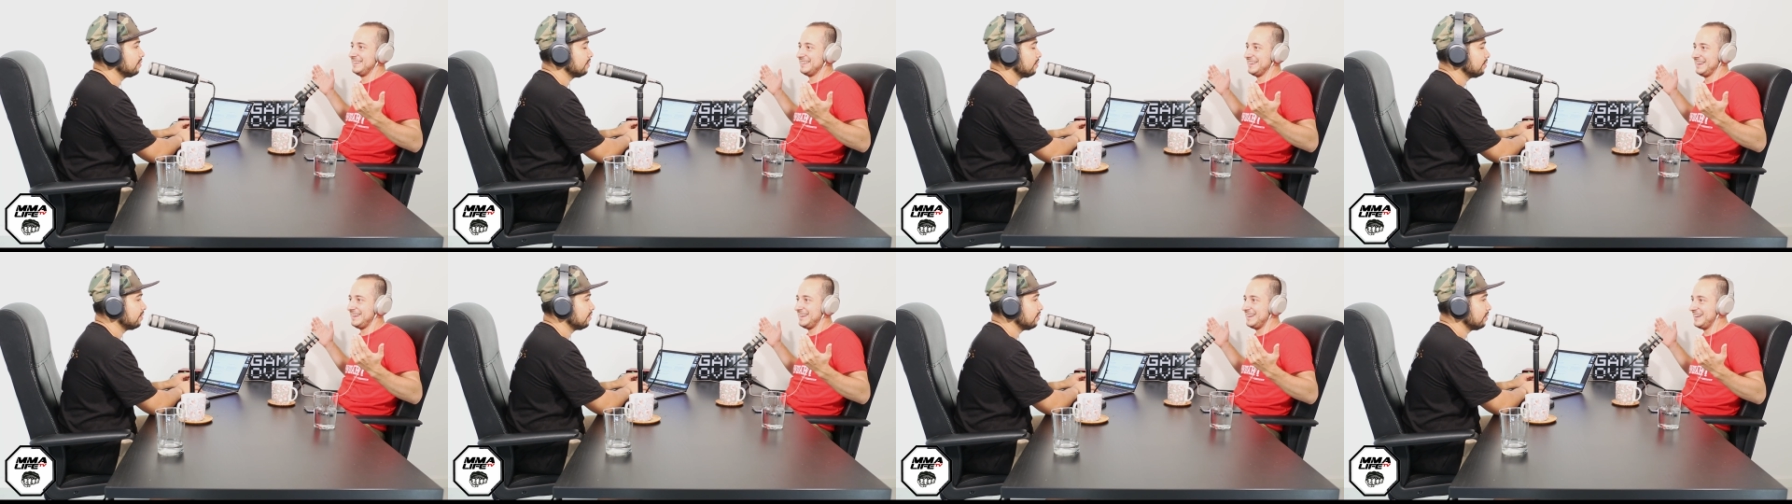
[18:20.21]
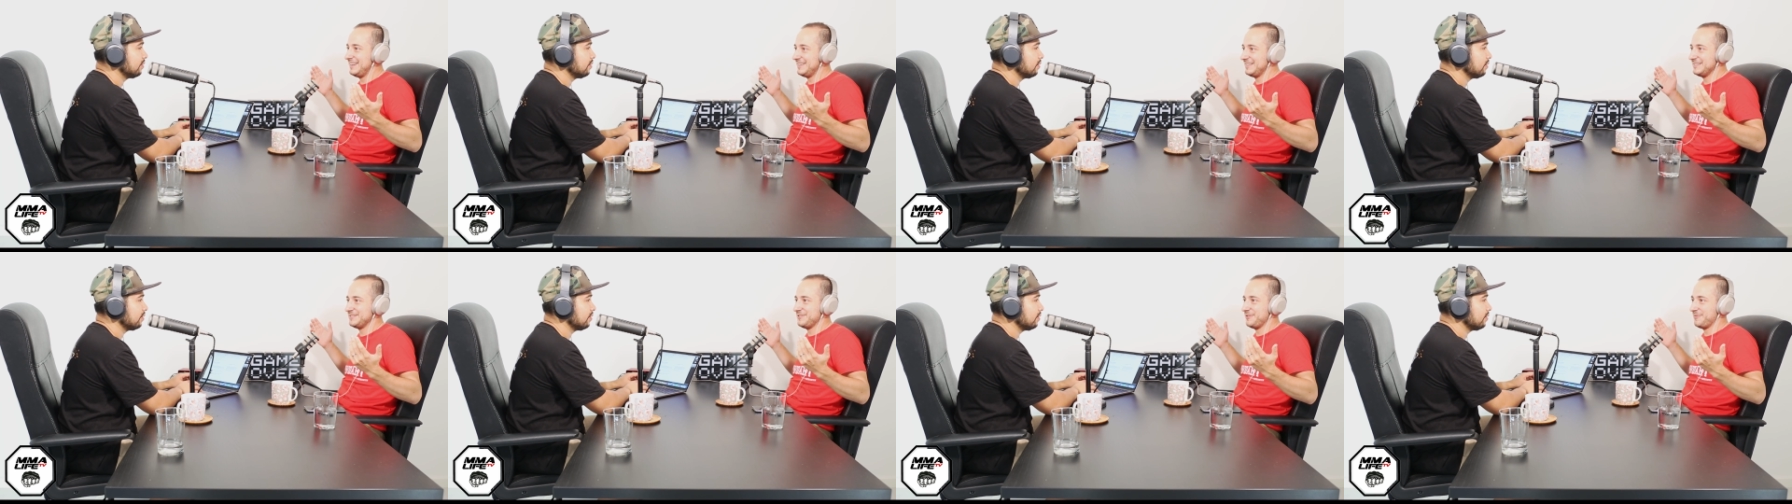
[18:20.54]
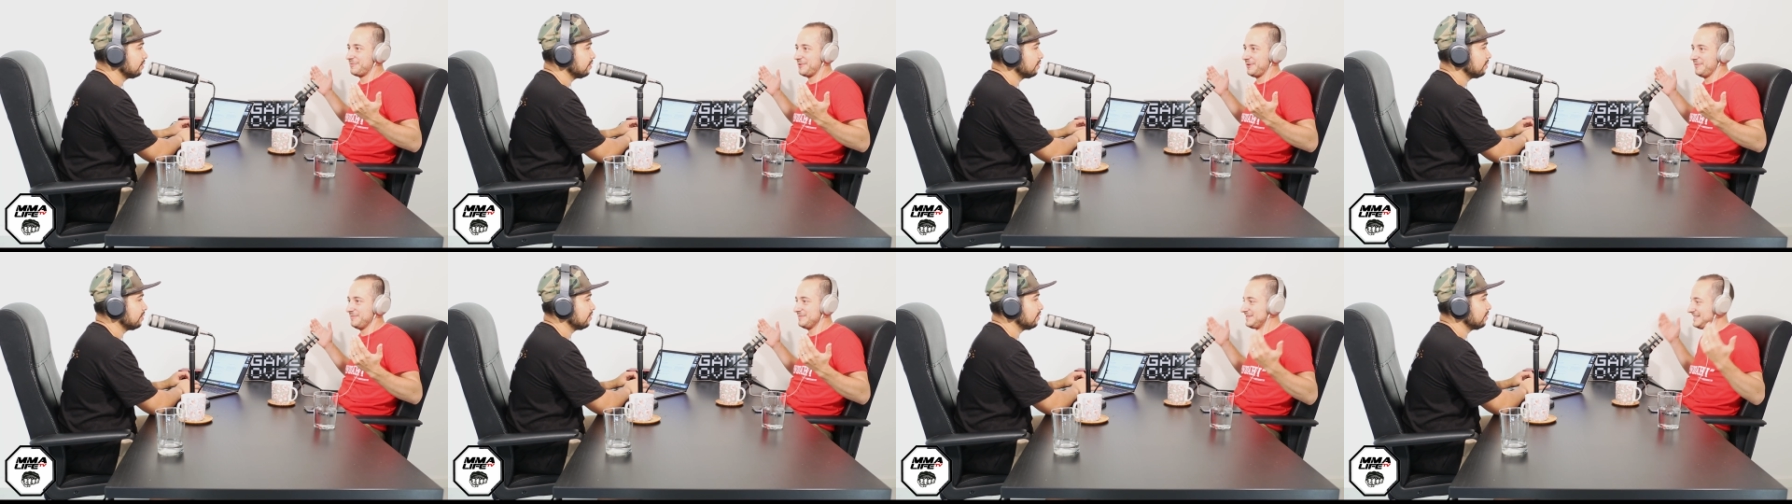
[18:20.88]
in day out there's no
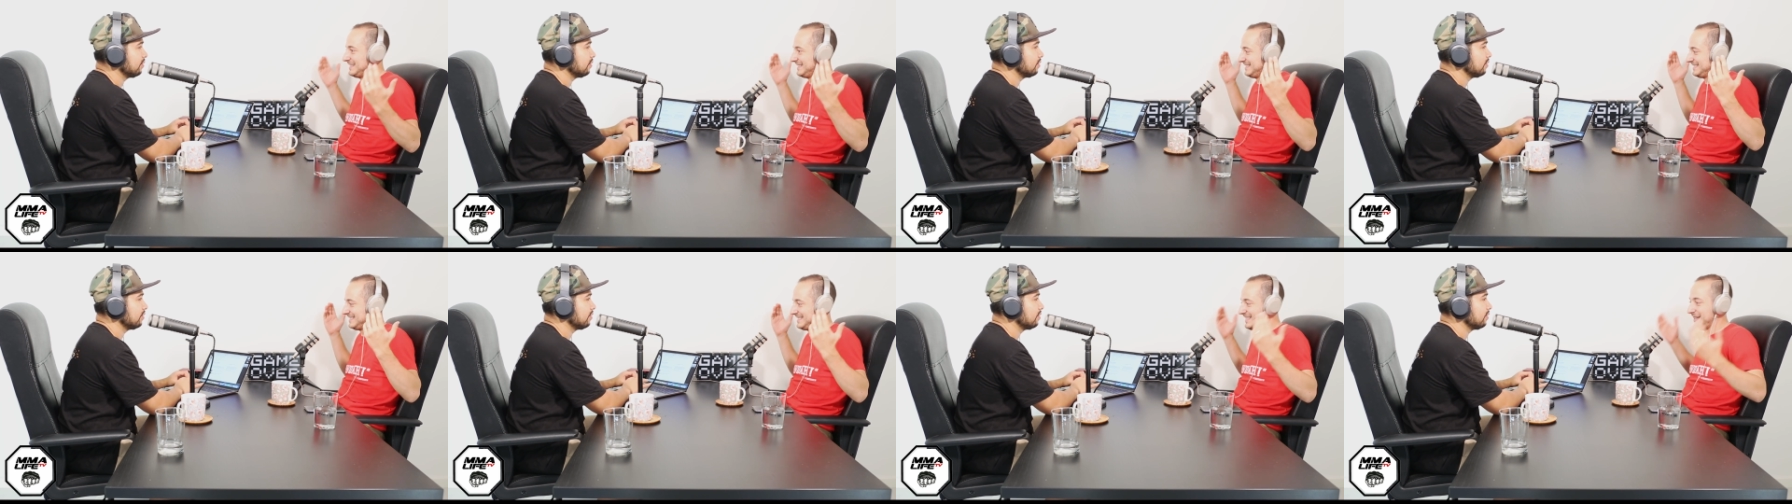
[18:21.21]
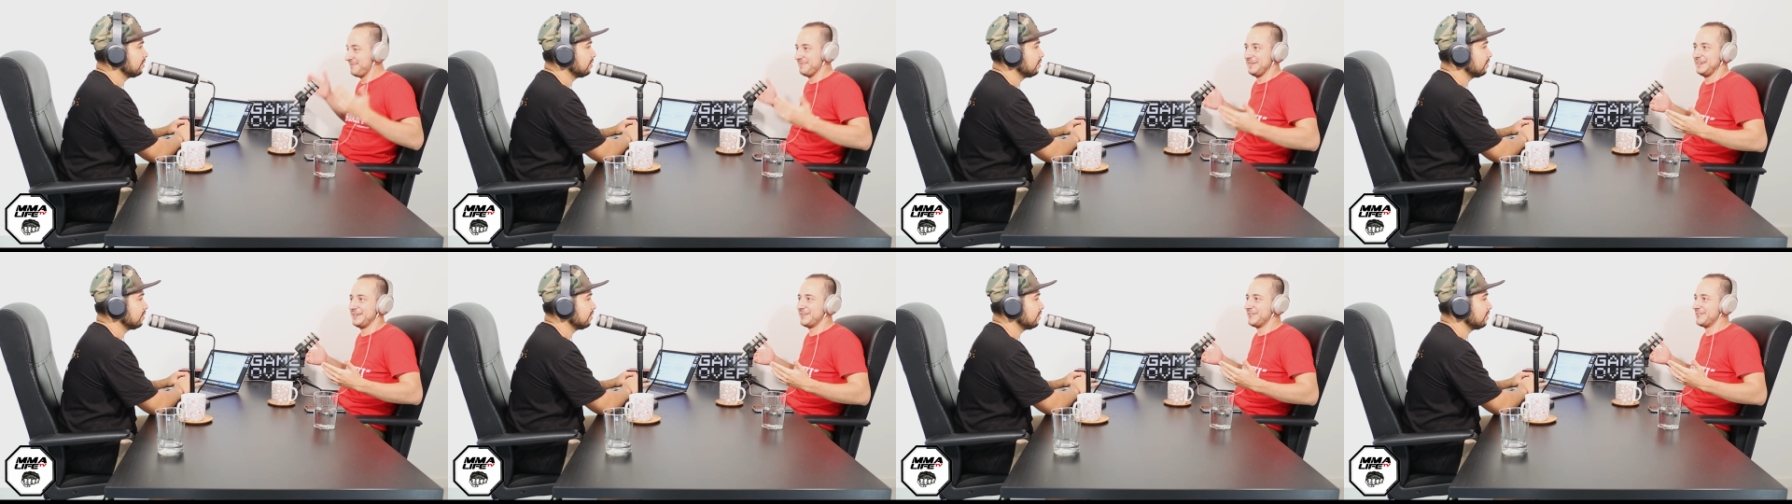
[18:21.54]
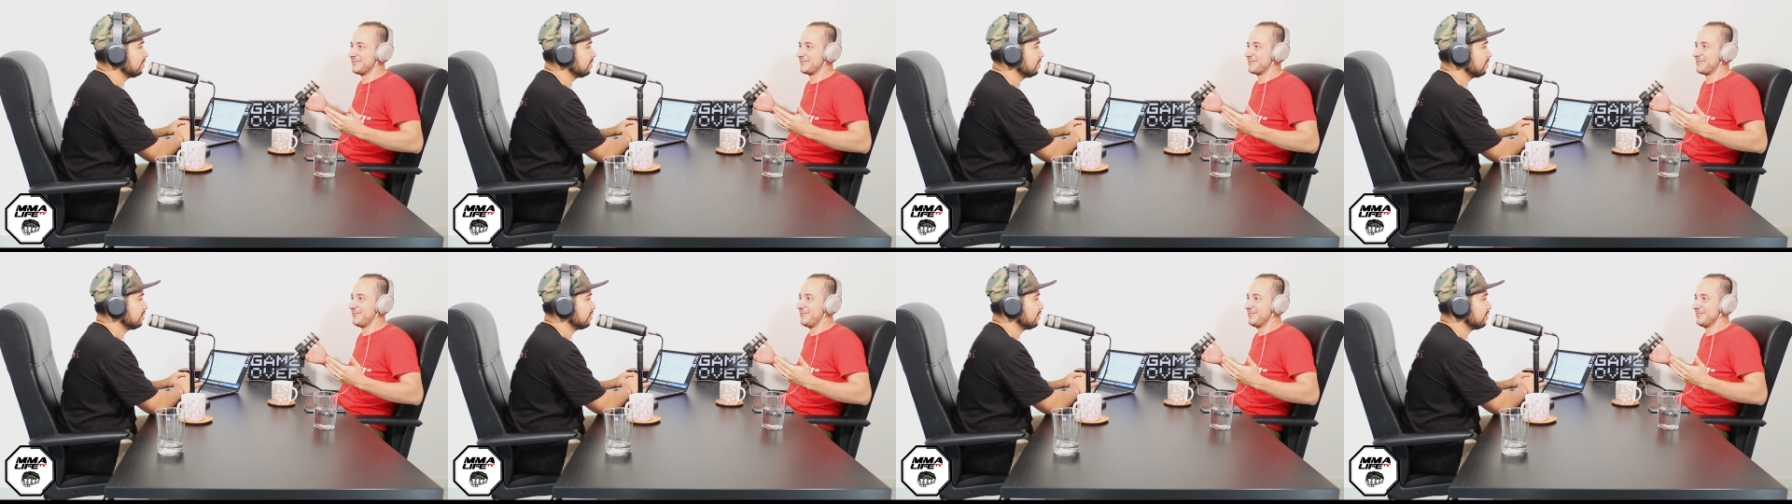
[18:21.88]
problems and something
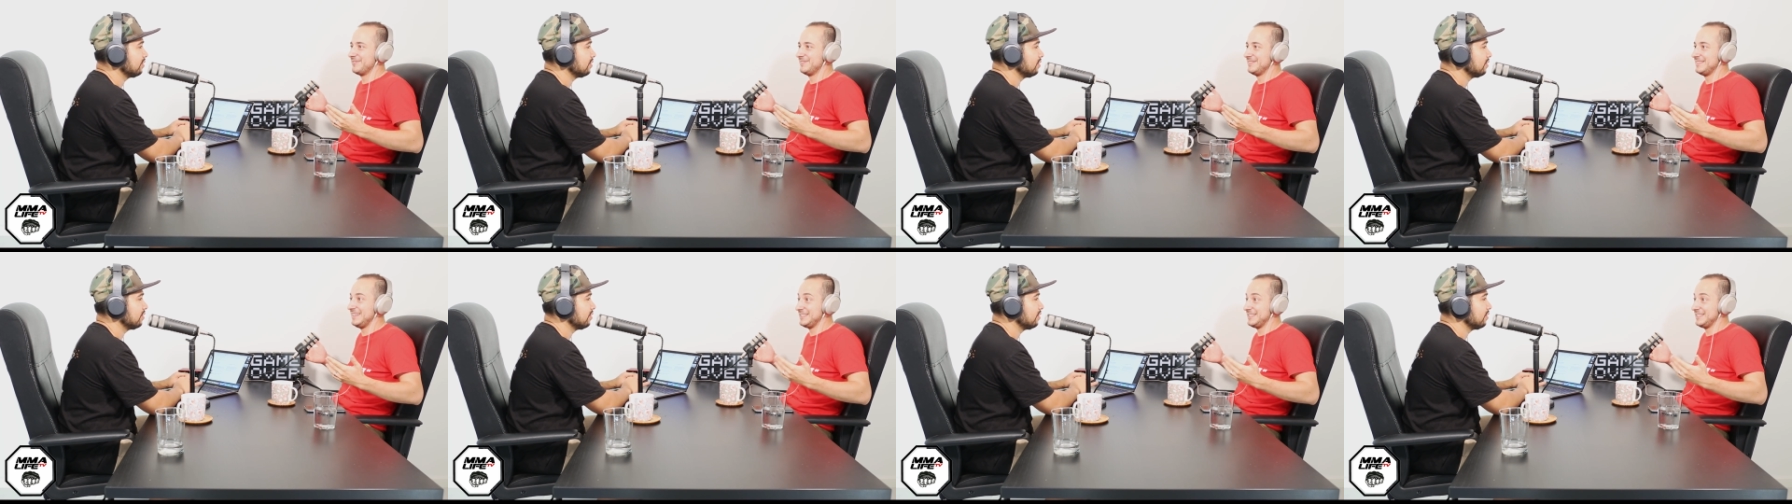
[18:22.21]
goes wrong